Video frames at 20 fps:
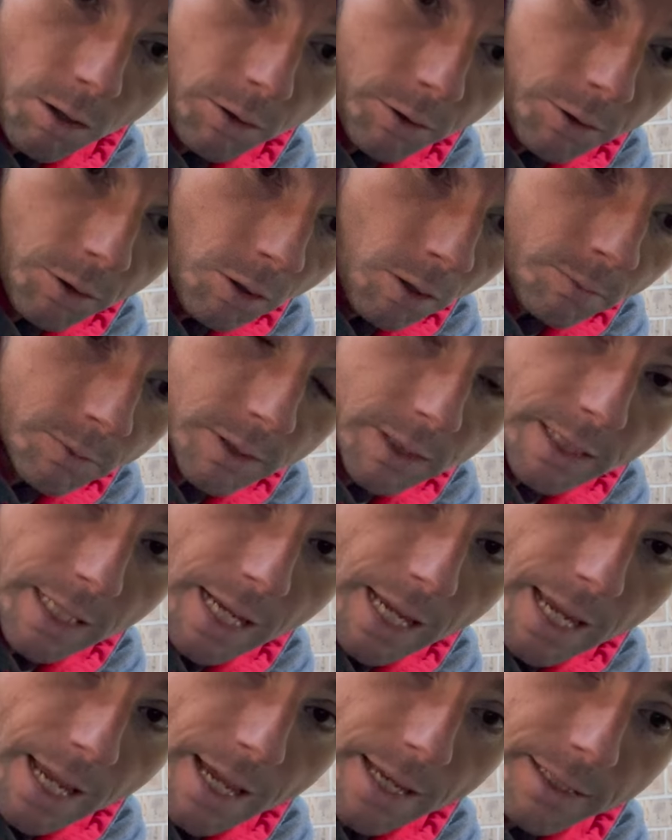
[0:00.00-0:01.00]
I'm just gonna
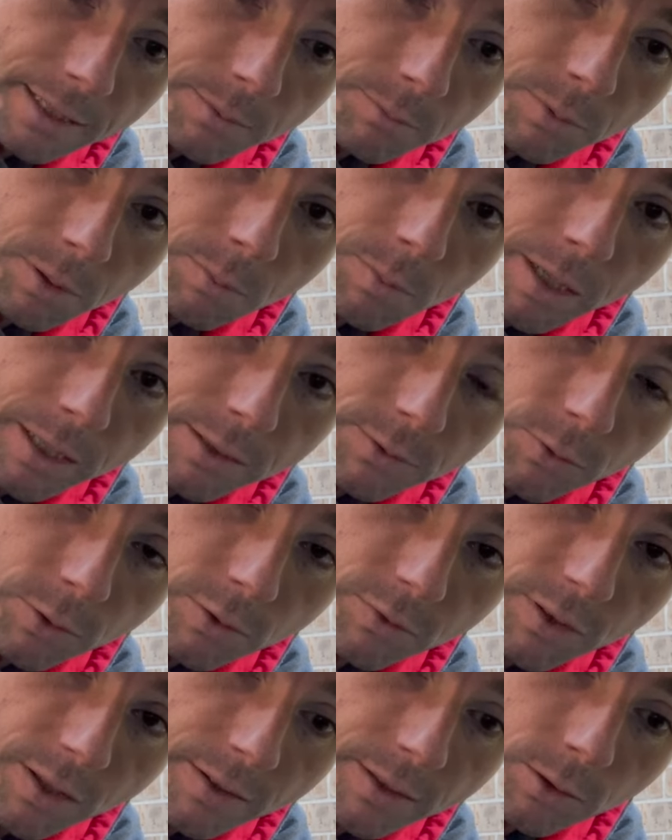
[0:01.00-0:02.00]
add in the minus
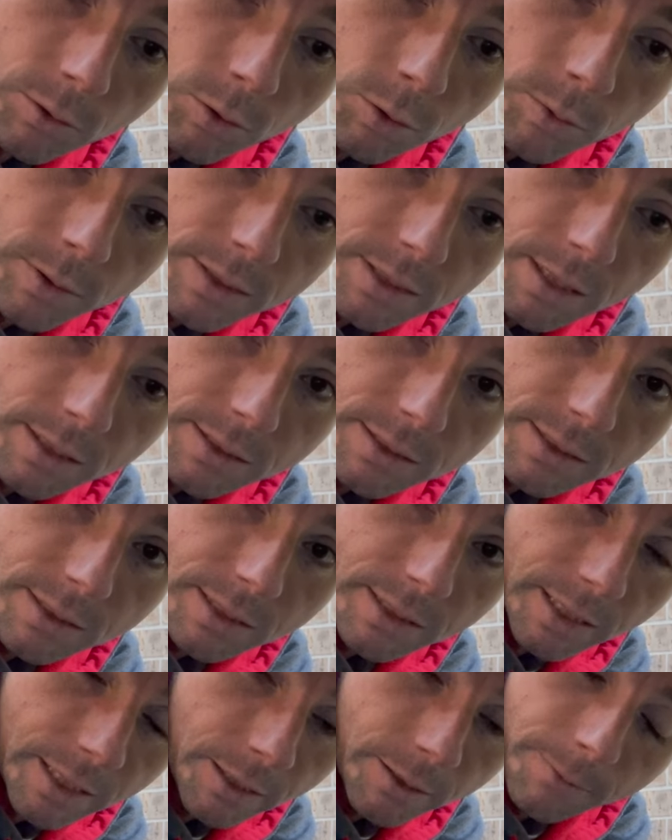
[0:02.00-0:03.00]
45, I don't know what else is
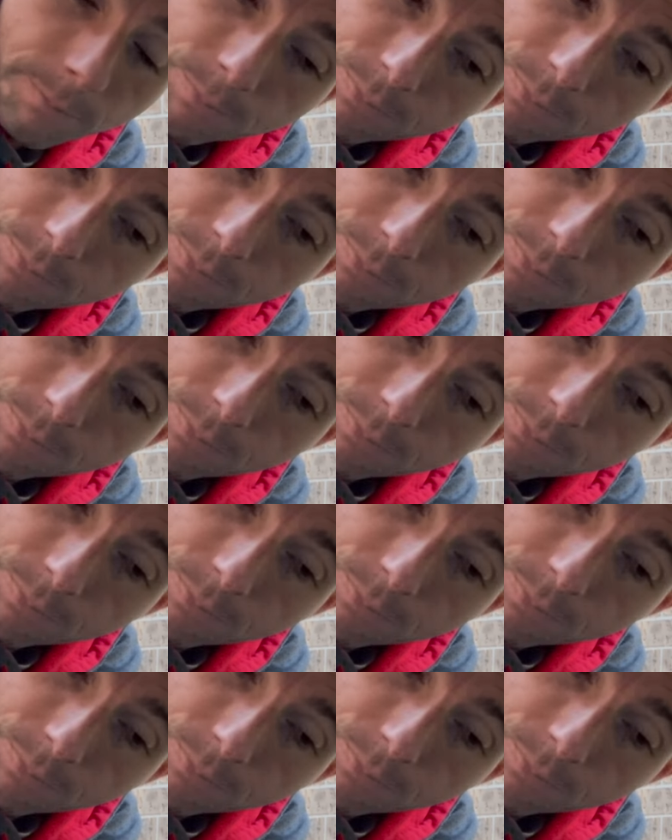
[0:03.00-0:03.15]
in there.